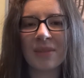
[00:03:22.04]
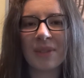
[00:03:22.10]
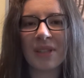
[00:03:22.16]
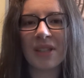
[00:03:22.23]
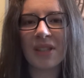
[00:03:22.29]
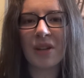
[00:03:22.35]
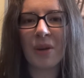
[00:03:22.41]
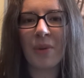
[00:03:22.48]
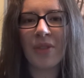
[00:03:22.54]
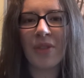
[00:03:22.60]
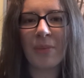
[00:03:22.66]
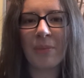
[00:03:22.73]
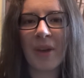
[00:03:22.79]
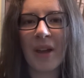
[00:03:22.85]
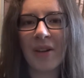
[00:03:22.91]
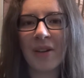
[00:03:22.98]
gonna go with the
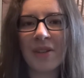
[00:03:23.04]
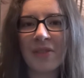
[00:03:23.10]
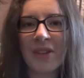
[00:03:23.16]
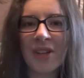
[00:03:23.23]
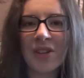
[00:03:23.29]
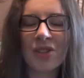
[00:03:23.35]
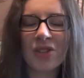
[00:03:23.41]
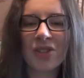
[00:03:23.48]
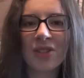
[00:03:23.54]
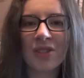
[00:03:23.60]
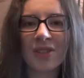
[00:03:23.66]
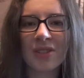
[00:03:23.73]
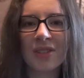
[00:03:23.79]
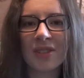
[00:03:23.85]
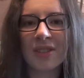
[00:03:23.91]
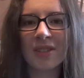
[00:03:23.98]
parrotfish.
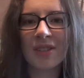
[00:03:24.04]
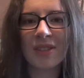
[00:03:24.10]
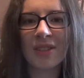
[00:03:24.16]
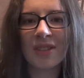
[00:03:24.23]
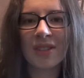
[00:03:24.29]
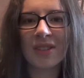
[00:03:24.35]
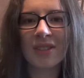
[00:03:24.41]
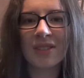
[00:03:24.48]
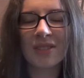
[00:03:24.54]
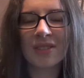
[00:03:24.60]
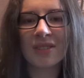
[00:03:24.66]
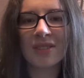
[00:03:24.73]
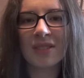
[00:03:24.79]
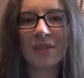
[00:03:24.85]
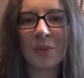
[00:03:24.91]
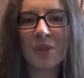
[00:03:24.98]

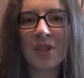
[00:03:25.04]
We